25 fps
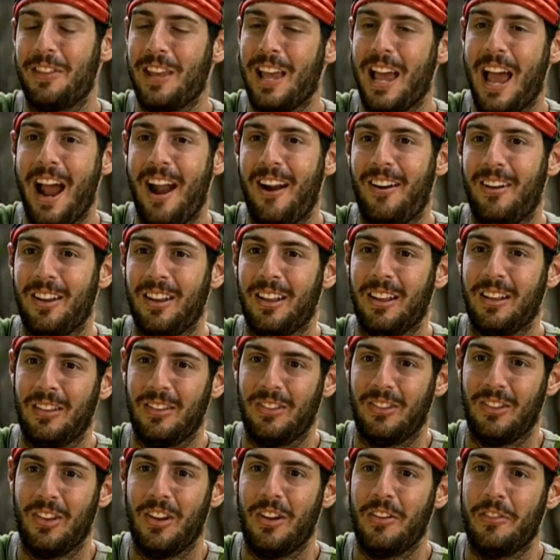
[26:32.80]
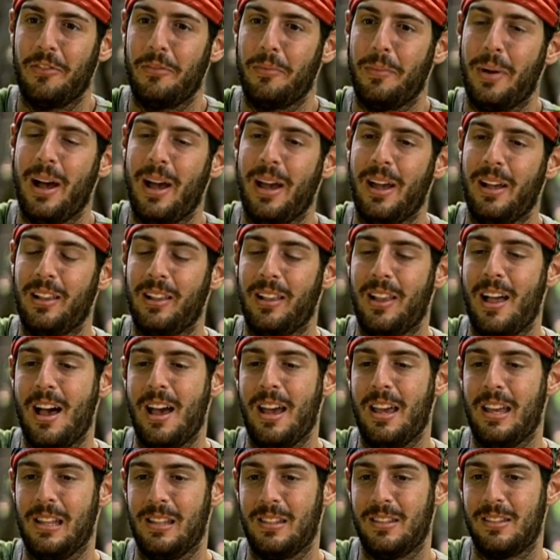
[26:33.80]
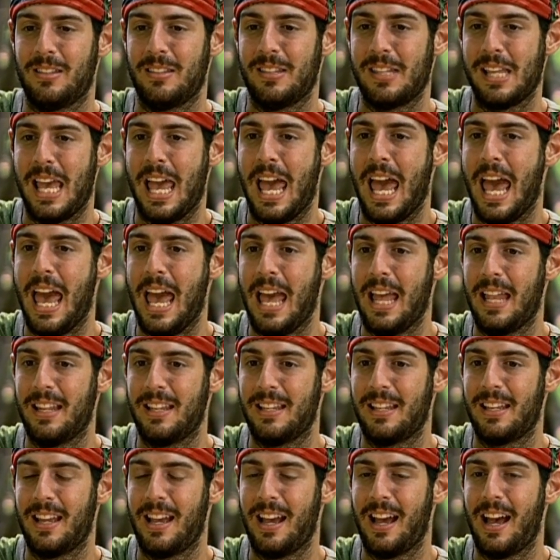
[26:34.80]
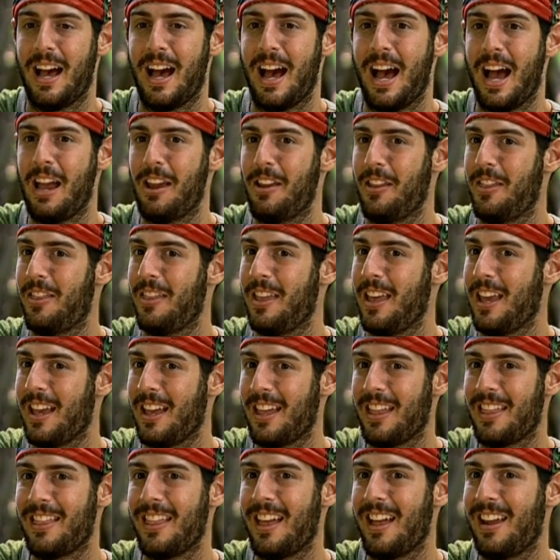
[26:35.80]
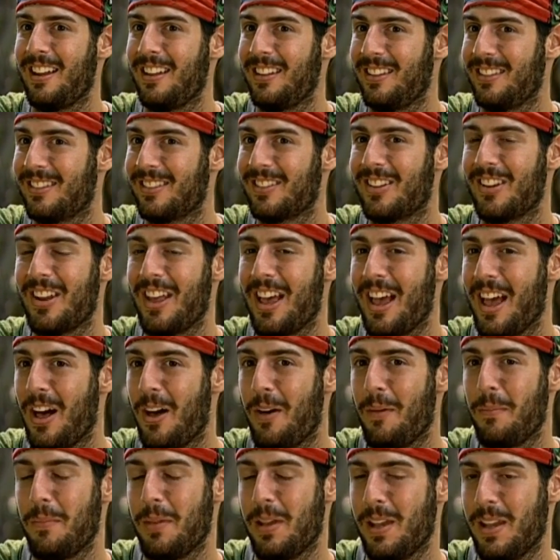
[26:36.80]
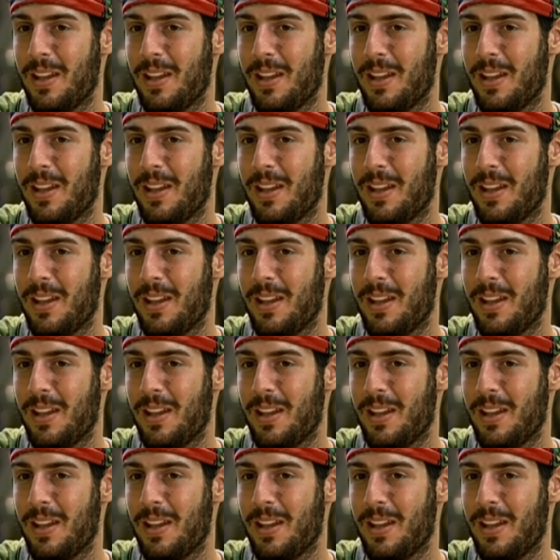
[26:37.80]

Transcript: the arrogance of my alliance, and I think that it's going to help me